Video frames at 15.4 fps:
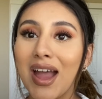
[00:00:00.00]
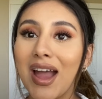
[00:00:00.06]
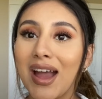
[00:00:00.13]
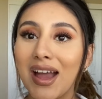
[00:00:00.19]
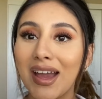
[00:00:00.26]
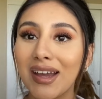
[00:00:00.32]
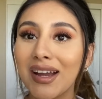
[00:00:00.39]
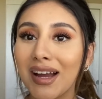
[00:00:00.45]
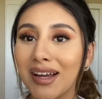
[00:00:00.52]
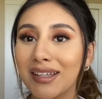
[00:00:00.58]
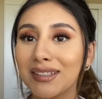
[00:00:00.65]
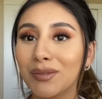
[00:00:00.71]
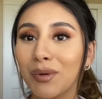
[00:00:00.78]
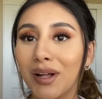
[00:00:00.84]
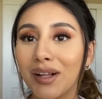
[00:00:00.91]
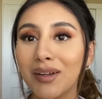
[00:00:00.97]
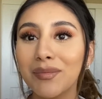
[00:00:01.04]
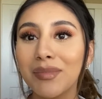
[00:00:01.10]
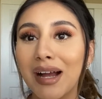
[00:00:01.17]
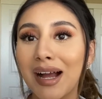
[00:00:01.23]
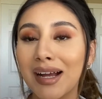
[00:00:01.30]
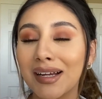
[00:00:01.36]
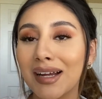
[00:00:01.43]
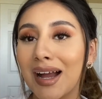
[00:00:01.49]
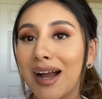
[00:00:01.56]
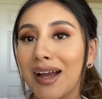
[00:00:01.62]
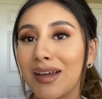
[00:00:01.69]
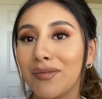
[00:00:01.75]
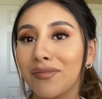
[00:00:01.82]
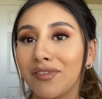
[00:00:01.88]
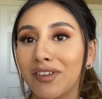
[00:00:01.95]
Hey guys, welcome back.
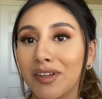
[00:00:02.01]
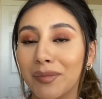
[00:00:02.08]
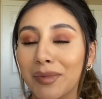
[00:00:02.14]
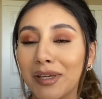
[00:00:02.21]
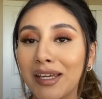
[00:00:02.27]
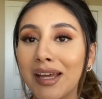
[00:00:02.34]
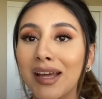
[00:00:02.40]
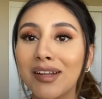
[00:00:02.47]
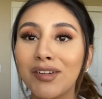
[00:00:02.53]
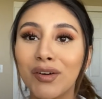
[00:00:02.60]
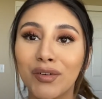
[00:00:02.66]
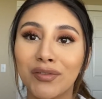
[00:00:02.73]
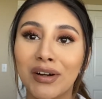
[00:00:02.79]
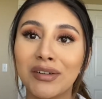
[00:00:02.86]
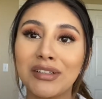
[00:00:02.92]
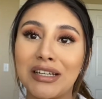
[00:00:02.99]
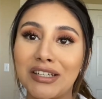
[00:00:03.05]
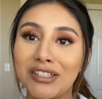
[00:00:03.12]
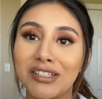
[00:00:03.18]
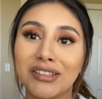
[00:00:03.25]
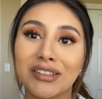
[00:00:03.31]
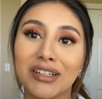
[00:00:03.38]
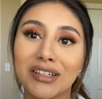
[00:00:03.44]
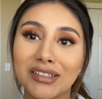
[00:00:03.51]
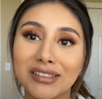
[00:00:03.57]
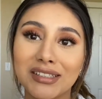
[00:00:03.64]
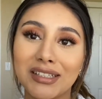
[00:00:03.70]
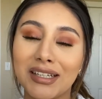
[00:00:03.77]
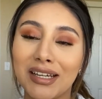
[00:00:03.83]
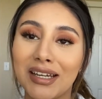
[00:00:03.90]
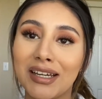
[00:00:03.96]
I'm filming a no foundation look
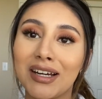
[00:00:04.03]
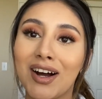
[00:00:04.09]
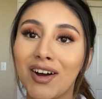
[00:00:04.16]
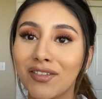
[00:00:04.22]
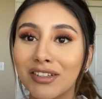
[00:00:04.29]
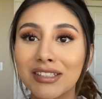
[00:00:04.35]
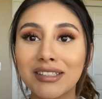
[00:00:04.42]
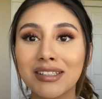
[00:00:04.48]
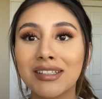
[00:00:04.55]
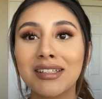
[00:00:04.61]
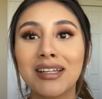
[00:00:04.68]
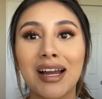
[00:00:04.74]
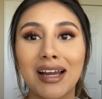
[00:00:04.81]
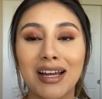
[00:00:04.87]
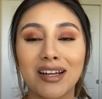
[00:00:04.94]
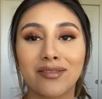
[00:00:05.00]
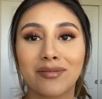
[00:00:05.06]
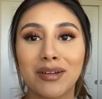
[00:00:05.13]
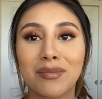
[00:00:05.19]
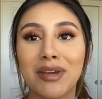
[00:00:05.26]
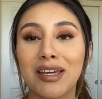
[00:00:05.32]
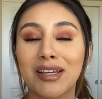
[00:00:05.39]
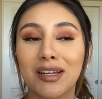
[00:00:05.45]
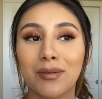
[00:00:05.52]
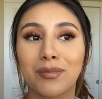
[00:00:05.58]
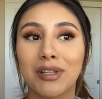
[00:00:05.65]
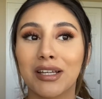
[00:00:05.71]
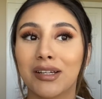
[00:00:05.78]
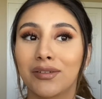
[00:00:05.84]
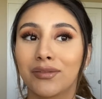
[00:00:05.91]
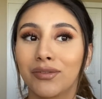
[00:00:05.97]
today. Obviously, I have my makeup
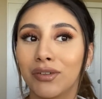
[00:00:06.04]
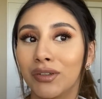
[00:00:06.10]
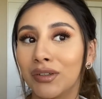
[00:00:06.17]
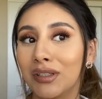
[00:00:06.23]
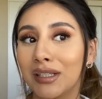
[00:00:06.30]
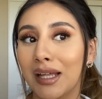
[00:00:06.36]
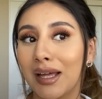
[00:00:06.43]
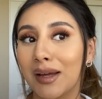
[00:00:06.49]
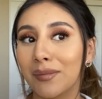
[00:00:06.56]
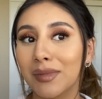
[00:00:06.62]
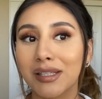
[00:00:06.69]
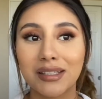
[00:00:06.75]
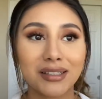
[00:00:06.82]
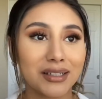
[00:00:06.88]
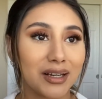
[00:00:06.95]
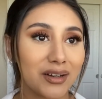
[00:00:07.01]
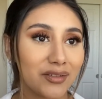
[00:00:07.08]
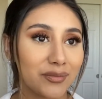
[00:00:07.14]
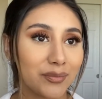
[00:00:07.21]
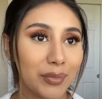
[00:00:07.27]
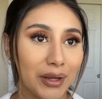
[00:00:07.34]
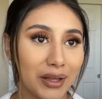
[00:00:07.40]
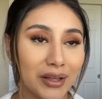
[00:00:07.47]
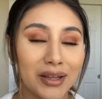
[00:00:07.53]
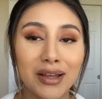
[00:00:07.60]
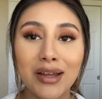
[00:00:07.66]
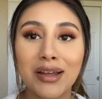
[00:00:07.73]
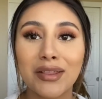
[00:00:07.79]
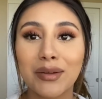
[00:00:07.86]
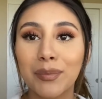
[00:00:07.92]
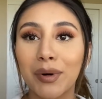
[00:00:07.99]
like full glam and stuff, but
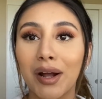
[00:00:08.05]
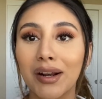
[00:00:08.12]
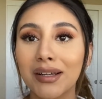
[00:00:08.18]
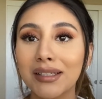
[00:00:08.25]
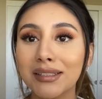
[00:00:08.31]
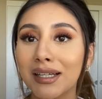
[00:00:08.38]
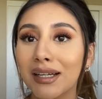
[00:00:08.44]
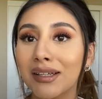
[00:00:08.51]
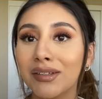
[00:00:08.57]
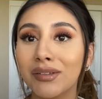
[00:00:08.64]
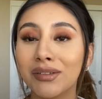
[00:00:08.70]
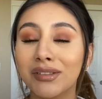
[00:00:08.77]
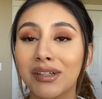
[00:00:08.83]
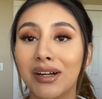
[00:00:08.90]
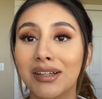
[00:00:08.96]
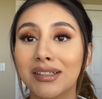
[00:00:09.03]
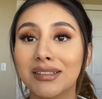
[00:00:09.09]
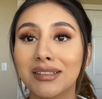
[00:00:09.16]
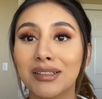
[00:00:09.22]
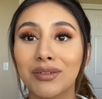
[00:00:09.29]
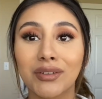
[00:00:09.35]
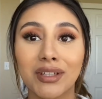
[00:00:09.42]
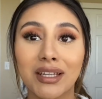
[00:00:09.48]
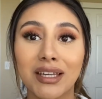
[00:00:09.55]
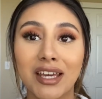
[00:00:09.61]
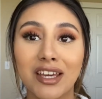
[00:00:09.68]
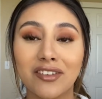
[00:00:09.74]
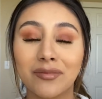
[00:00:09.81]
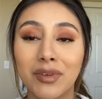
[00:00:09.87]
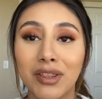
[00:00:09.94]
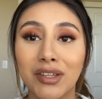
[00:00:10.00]
the products I used honestly really
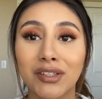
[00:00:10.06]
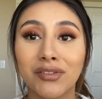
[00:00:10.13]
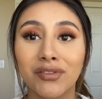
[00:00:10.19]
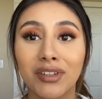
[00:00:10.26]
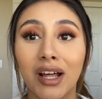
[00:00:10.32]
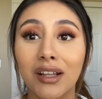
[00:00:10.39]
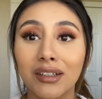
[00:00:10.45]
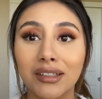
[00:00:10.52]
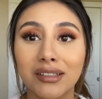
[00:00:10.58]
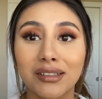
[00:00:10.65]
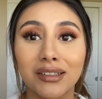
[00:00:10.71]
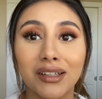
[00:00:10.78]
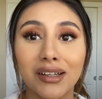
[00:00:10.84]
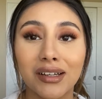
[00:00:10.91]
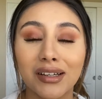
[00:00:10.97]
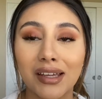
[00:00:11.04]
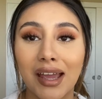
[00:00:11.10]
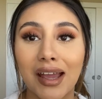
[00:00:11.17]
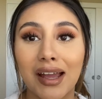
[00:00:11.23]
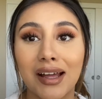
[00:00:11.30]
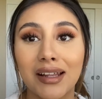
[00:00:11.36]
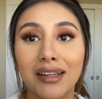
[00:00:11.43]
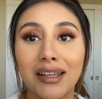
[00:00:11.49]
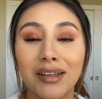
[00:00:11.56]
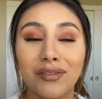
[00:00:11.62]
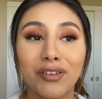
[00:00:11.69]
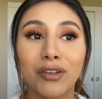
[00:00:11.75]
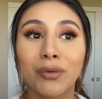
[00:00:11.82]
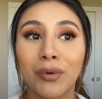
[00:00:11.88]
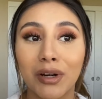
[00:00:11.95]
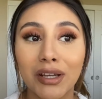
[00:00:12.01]
gave me this flawless look, and if
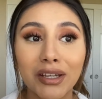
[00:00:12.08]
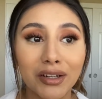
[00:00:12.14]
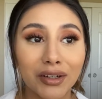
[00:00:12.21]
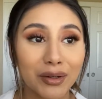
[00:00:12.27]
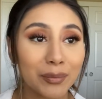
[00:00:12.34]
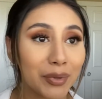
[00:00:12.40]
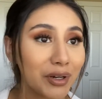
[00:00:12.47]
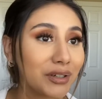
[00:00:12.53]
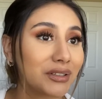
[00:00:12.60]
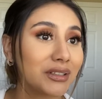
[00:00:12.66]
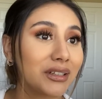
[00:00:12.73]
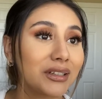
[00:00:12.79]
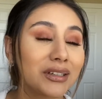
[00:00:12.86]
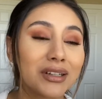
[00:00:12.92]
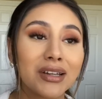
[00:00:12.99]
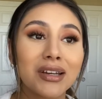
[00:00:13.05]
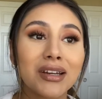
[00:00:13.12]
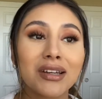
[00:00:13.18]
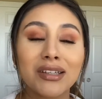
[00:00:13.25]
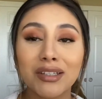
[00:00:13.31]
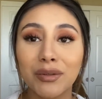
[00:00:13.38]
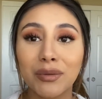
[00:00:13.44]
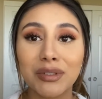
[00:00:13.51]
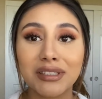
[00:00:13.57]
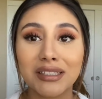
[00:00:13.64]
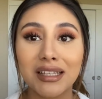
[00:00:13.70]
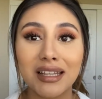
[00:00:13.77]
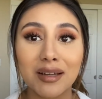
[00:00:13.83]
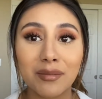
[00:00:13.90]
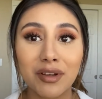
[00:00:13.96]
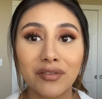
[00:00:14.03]
you were here in person, you would see
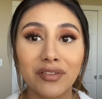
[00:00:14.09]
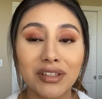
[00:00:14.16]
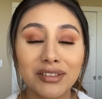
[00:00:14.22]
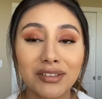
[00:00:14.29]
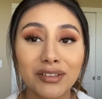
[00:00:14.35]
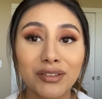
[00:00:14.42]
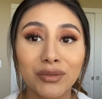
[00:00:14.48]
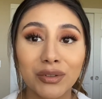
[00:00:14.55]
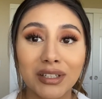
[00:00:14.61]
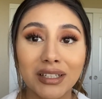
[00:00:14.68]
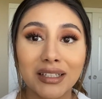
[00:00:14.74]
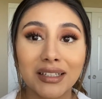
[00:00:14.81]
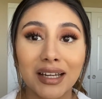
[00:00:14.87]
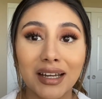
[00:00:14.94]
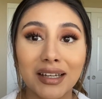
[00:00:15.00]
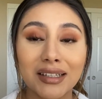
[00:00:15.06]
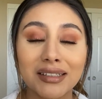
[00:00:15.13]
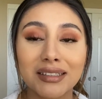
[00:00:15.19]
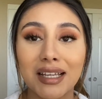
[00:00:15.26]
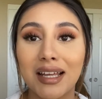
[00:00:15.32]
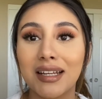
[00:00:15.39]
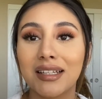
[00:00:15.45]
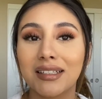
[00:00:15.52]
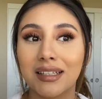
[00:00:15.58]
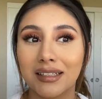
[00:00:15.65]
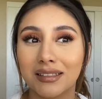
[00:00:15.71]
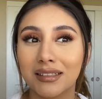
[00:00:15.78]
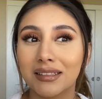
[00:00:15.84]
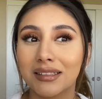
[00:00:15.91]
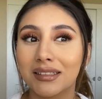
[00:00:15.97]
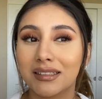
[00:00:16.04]
that my face looks really nice and it
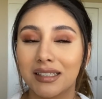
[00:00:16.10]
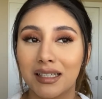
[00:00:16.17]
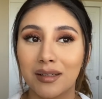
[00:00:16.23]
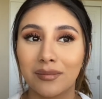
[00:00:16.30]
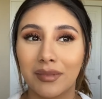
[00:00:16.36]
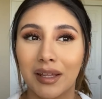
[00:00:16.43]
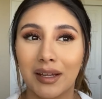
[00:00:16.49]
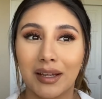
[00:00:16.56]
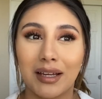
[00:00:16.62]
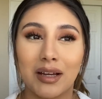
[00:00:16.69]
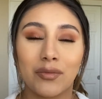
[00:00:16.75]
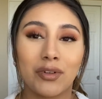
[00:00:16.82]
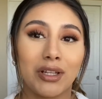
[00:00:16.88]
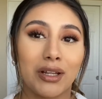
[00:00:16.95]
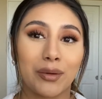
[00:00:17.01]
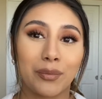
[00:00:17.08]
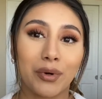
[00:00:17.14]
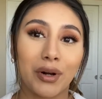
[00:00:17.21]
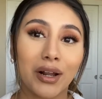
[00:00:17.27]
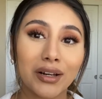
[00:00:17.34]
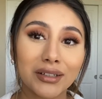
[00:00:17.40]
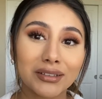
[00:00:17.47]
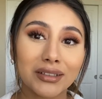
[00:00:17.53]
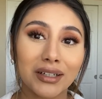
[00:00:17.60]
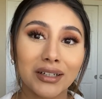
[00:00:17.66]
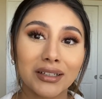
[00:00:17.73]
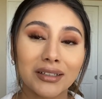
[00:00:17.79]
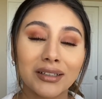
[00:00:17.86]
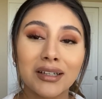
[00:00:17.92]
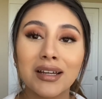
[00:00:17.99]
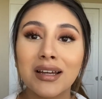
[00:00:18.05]
doesn't seem like I have a lot of product
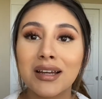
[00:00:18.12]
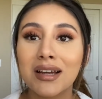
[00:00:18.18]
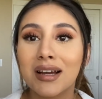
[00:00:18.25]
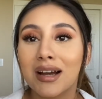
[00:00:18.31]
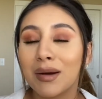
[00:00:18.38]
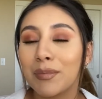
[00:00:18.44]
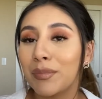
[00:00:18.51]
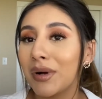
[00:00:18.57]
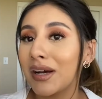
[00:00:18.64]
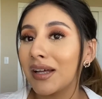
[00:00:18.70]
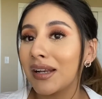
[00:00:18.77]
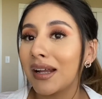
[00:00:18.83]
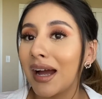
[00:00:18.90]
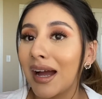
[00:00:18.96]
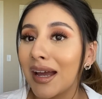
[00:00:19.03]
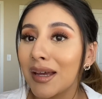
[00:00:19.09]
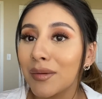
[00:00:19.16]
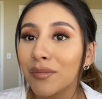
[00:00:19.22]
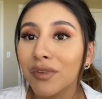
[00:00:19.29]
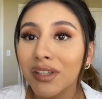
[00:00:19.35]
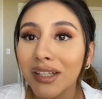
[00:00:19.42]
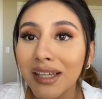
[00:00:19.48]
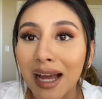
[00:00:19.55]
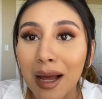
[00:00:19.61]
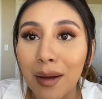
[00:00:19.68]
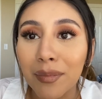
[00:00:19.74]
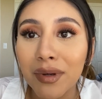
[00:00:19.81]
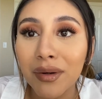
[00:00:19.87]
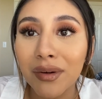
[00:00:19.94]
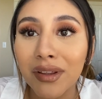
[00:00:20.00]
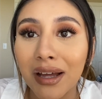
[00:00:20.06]
on. But I'm really happy
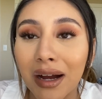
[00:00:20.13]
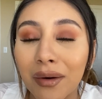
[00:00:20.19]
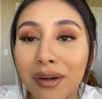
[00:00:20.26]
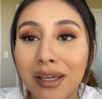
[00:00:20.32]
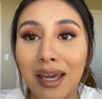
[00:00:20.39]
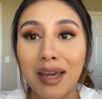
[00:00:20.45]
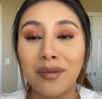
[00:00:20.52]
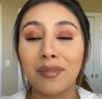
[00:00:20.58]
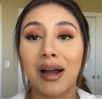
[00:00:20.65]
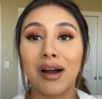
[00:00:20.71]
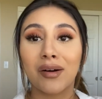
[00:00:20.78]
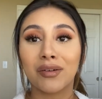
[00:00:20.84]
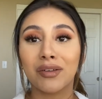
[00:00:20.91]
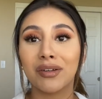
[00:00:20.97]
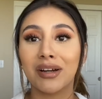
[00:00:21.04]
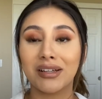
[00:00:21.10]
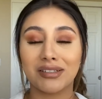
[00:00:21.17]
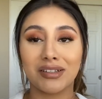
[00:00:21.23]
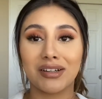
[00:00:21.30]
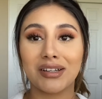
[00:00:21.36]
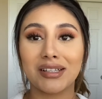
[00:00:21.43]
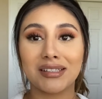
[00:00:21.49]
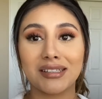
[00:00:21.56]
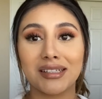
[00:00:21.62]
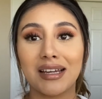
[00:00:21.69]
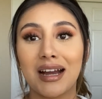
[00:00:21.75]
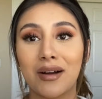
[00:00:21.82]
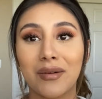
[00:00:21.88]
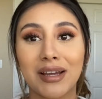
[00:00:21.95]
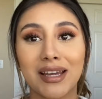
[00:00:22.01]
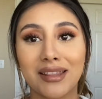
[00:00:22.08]
with how it came out. You guys are gonna see
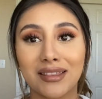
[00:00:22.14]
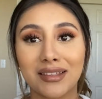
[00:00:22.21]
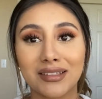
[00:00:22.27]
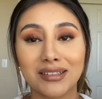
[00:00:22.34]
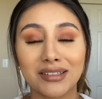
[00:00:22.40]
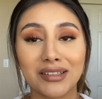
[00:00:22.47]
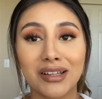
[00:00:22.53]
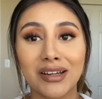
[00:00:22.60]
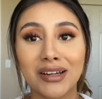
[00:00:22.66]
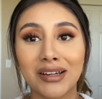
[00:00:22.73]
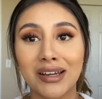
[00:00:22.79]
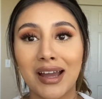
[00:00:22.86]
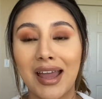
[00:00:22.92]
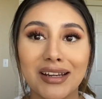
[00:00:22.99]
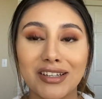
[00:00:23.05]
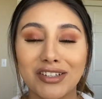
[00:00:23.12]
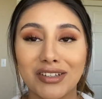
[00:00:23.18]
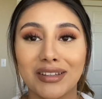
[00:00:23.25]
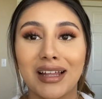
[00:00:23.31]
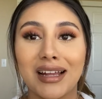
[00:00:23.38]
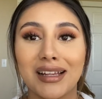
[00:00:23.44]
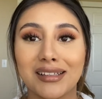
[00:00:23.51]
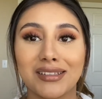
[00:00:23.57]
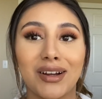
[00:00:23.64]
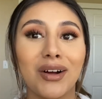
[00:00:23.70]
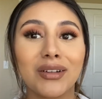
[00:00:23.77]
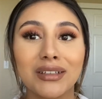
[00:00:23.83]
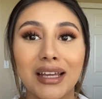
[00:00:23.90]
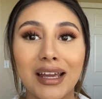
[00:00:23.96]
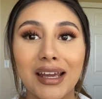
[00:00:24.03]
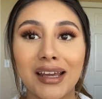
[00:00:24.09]
how I get this look. It should last all
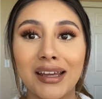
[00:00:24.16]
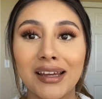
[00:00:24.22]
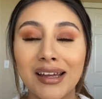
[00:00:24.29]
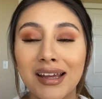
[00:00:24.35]
day.